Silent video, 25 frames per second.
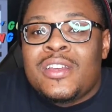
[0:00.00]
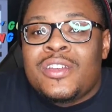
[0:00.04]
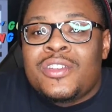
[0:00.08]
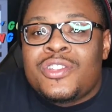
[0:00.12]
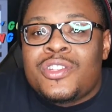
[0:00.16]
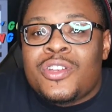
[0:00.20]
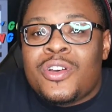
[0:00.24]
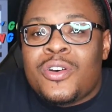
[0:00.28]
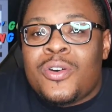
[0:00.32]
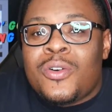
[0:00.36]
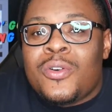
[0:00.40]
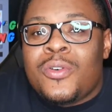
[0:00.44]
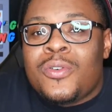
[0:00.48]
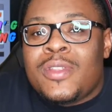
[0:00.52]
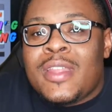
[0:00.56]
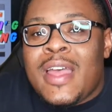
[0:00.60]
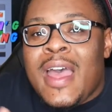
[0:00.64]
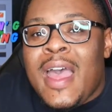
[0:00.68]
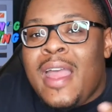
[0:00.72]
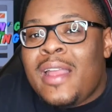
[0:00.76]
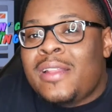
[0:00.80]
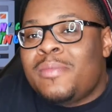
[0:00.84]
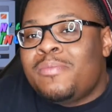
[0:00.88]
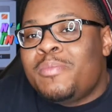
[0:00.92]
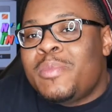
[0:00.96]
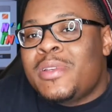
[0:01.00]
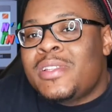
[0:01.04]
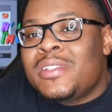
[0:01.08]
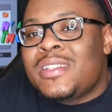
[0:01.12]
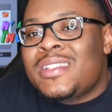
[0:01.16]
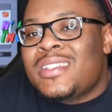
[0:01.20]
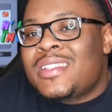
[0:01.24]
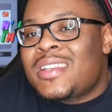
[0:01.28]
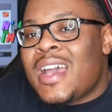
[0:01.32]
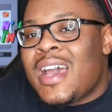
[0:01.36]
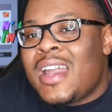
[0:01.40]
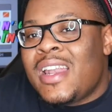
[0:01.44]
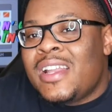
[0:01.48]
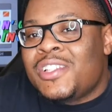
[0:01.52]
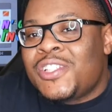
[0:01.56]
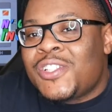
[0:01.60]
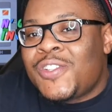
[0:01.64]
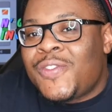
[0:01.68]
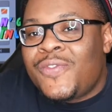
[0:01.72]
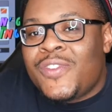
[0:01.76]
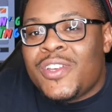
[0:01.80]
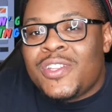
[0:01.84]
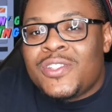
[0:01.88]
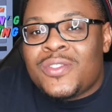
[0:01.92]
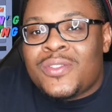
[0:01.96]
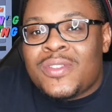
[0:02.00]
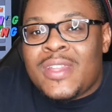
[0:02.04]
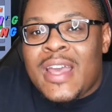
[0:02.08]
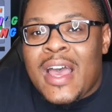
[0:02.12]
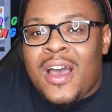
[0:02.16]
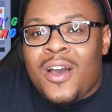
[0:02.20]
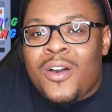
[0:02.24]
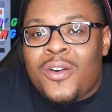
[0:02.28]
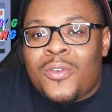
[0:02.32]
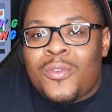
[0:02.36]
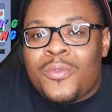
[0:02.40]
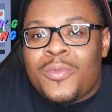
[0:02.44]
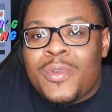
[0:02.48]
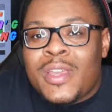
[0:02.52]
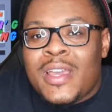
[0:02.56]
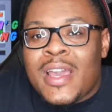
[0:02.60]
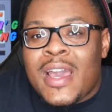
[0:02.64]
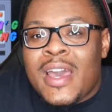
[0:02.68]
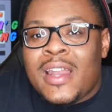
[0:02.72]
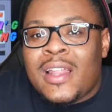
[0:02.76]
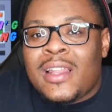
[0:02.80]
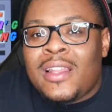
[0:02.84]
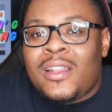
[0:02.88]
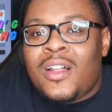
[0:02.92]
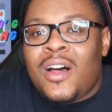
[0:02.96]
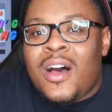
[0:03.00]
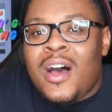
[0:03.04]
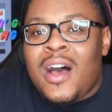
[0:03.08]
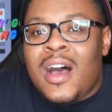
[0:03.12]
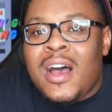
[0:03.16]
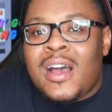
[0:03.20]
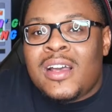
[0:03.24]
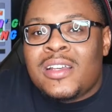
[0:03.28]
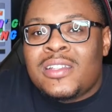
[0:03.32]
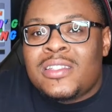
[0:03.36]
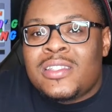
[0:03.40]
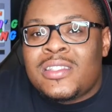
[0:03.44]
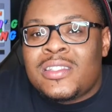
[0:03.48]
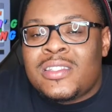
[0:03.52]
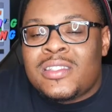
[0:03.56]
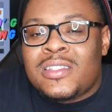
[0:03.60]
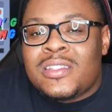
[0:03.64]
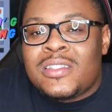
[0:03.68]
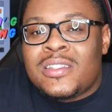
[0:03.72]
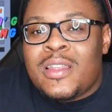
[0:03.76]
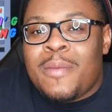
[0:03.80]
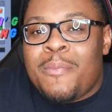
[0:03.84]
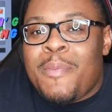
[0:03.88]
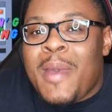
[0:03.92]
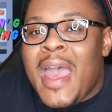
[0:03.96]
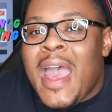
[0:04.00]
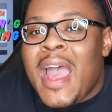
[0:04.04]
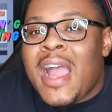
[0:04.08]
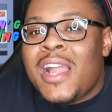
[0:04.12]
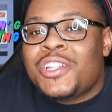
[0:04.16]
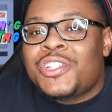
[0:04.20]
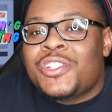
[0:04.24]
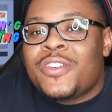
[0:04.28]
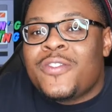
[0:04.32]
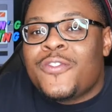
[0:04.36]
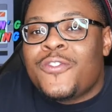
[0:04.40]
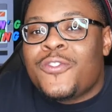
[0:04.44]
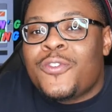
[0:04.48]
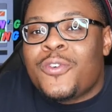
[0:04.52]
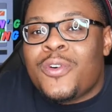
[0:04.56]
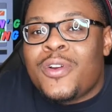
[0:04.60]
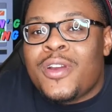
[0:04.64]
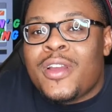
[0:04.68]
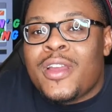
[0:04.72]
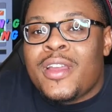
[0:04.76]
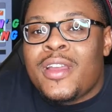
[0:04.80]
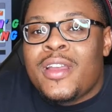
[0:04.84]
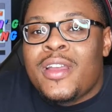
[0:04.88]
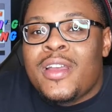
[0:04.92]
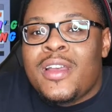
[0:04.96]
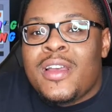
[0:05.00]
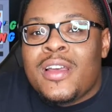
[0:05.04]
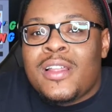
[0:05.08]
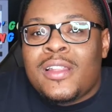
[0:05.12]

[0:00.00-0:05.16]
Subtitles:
So that business kind of just fizzled out. We kind of lost the passion for it.